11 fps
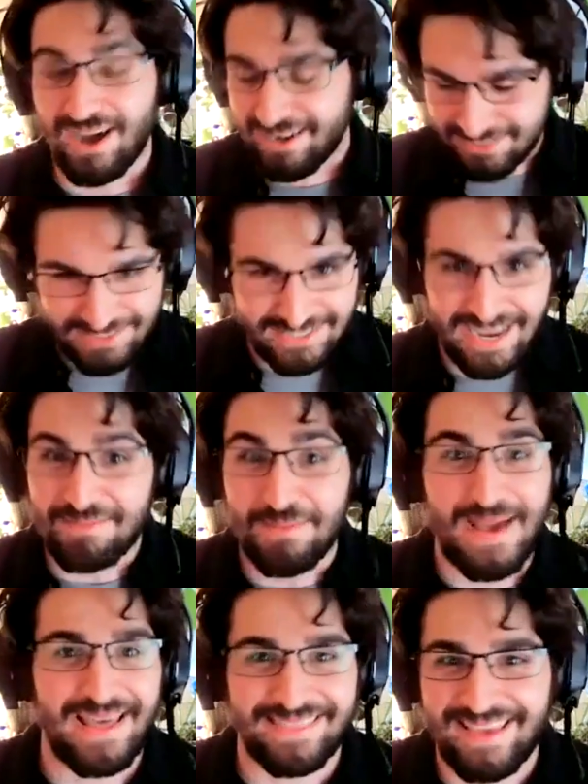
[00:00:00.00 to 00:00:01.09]
honestly I'm a
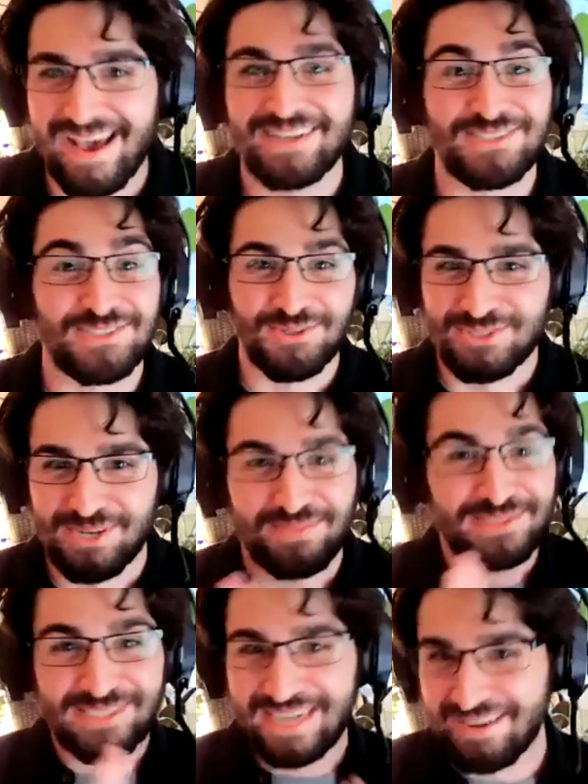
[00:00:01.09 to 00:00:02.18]
math guy, so
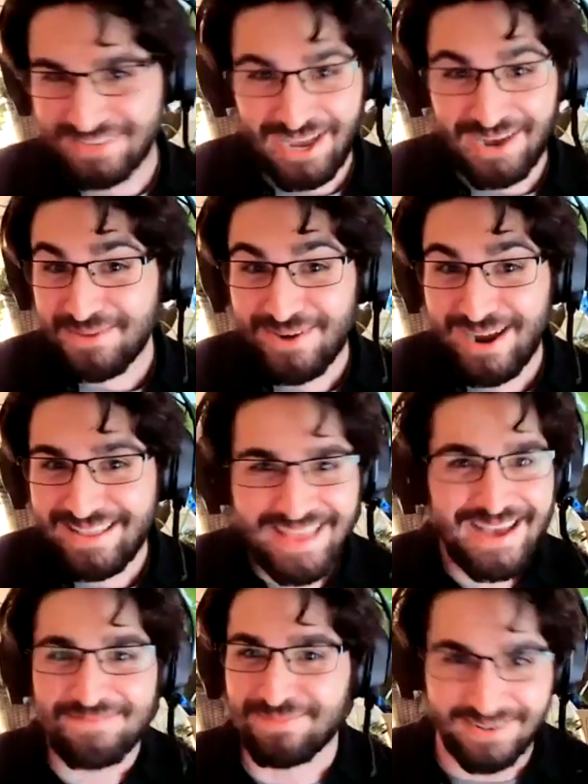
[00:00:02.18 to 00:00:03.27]
someone's gonna have to help me write
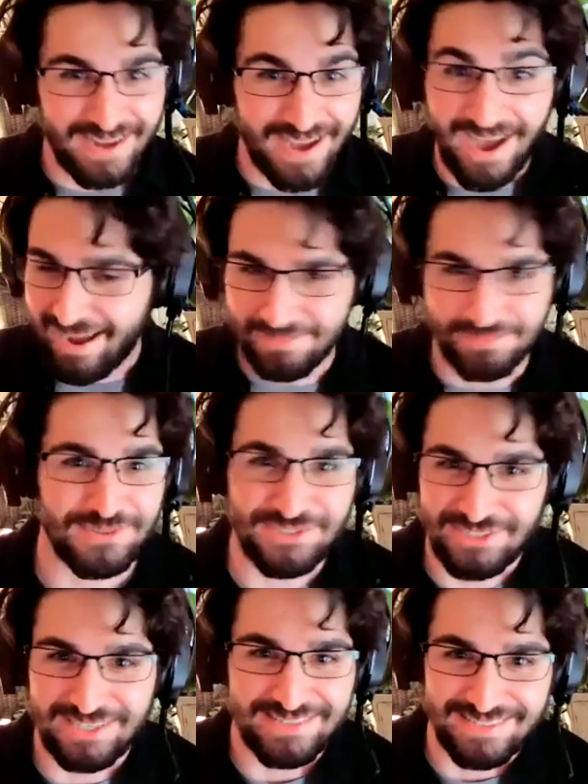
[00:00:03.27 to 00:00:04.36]
that. But I
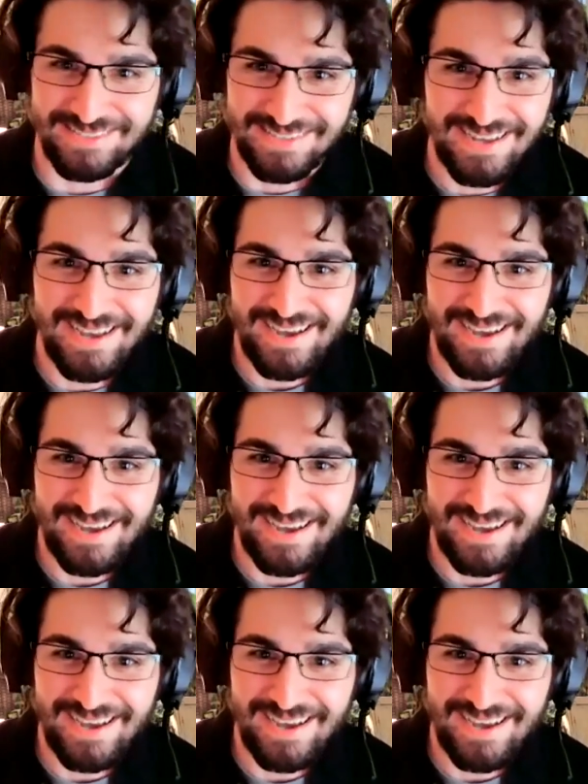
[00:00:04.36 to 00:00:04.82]
appreciate the